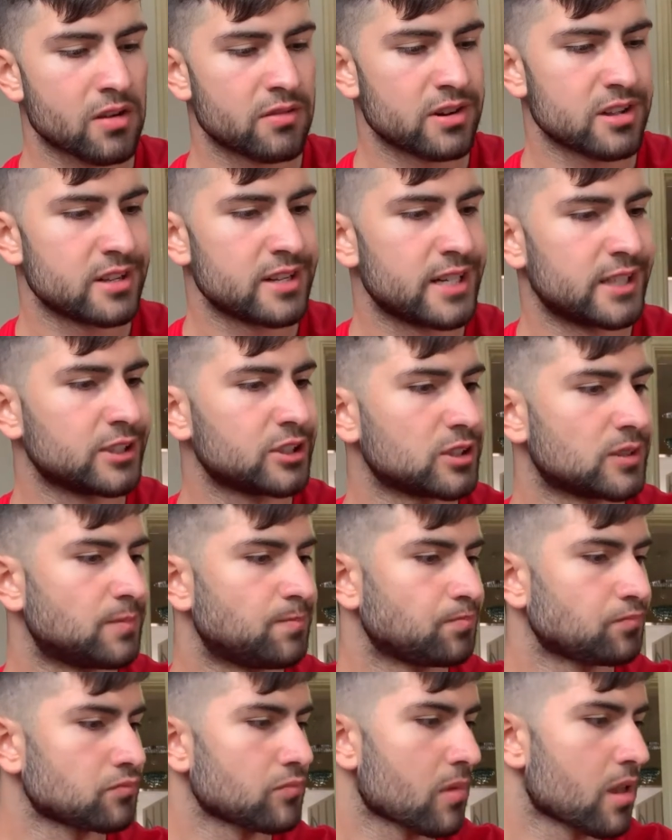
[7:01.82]
rid of this,
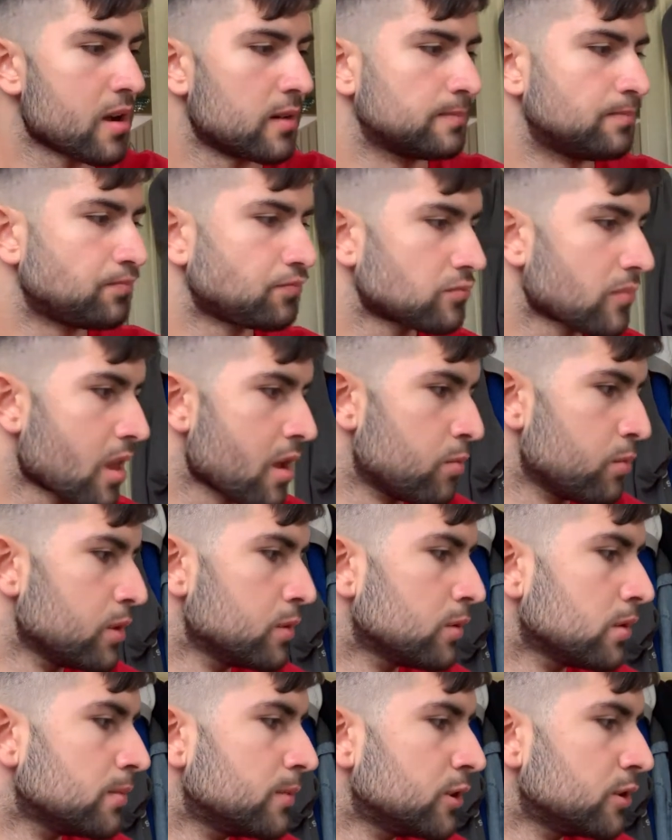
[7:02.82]
and we
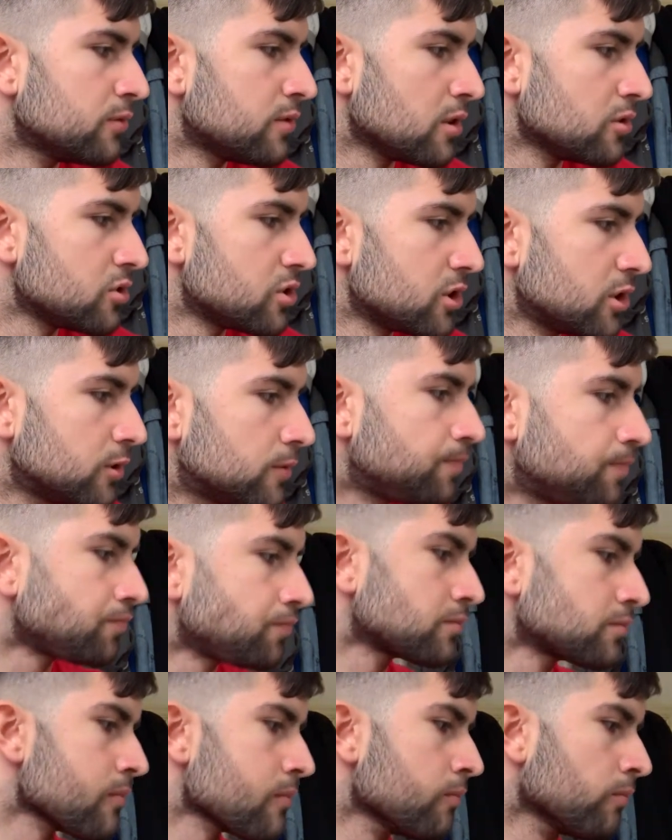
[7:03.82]
will move on to
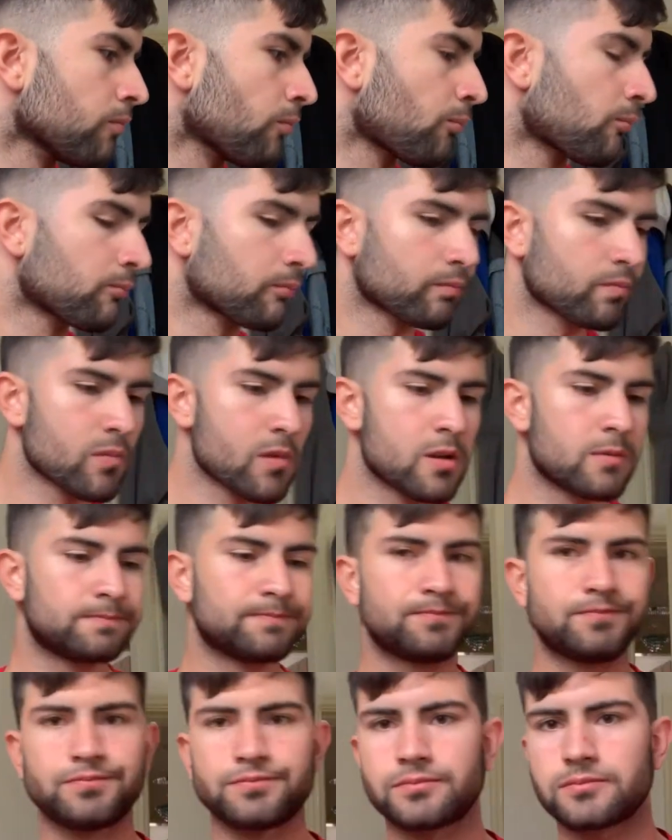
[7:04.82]

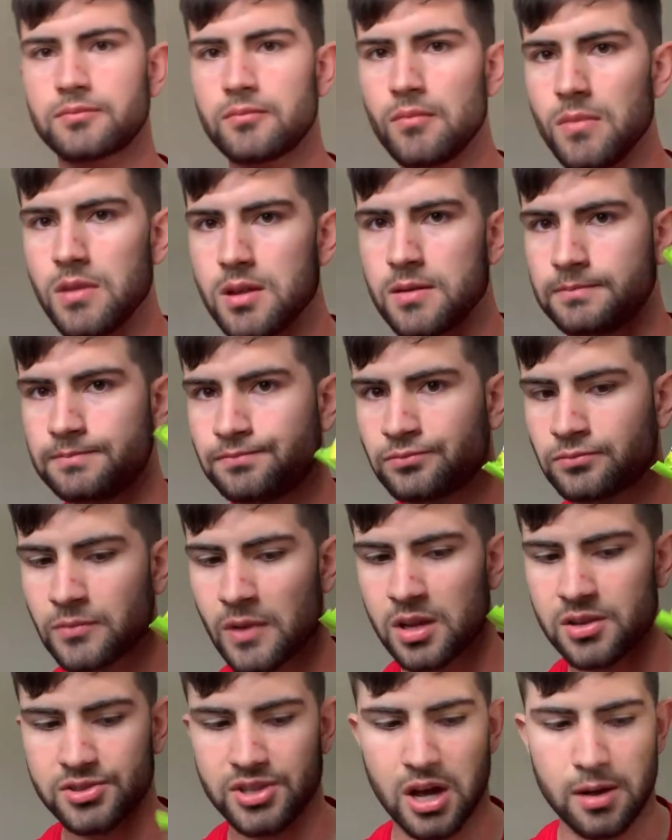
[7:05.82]

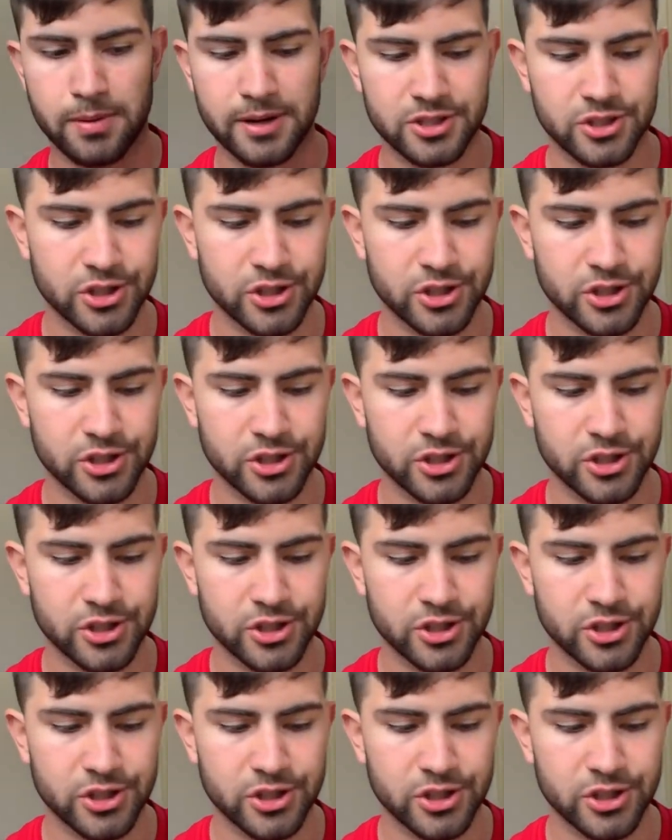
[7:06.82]
Sour Patch